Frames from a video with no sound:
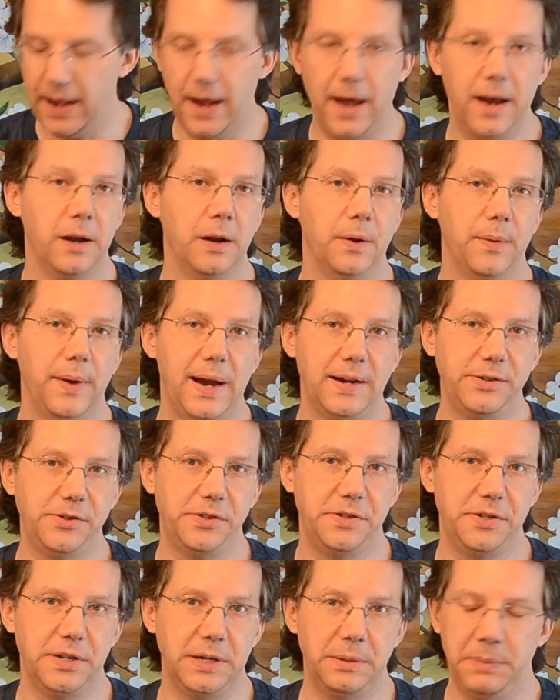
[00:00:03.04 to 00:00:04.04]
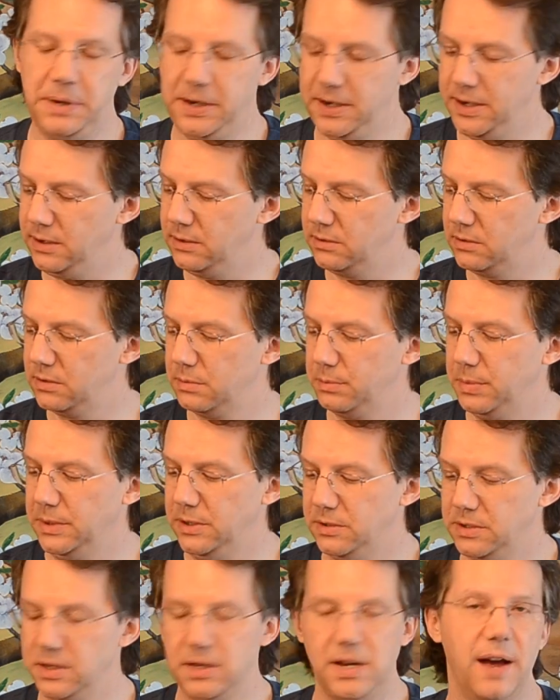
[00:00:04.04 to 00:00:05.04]
I don't know what Eschaton means, but
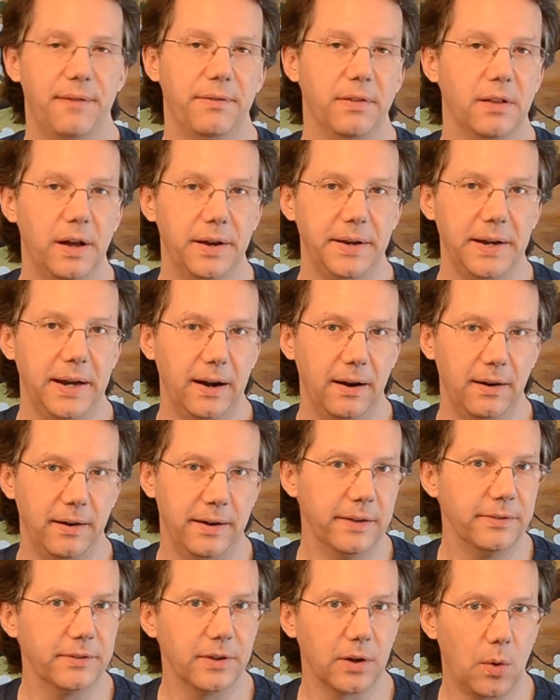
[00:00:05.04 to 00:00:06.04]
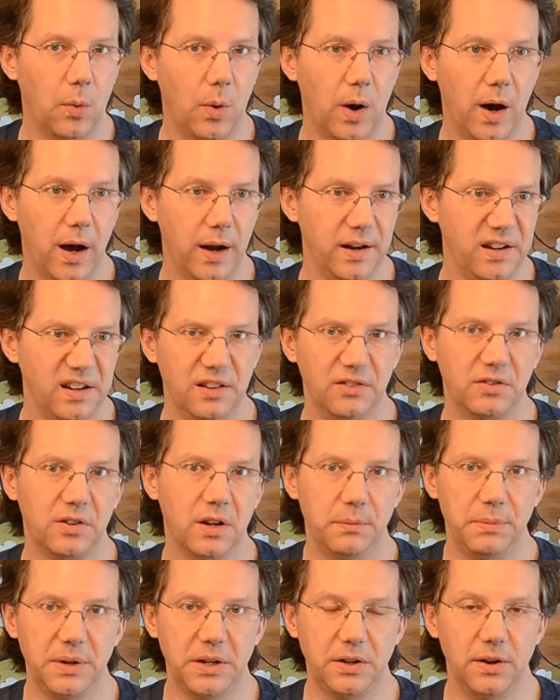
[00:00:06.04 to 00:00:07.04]
there's a devil on here and it's a quad. It's
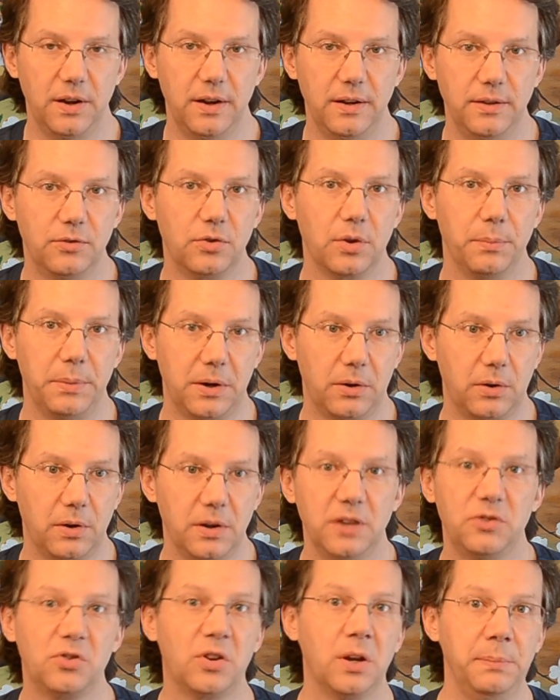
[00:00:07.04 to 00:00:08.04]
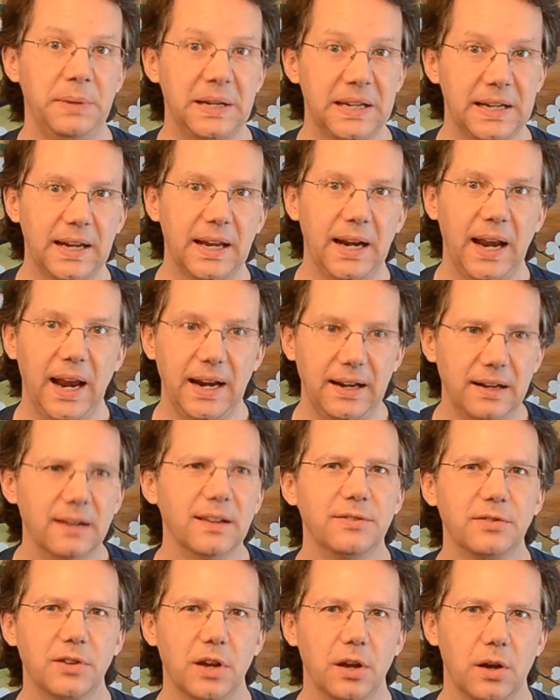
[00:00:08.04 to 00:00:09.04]
gonna be good. It's gonna be great.
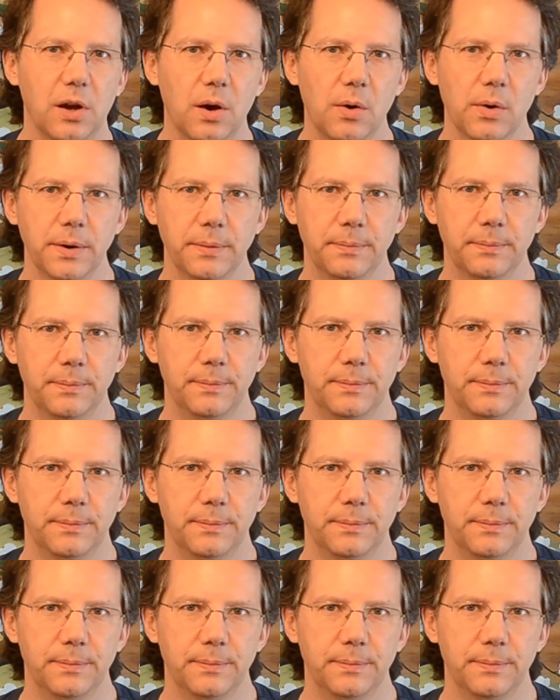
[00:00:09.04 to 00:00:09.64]
Let's get going.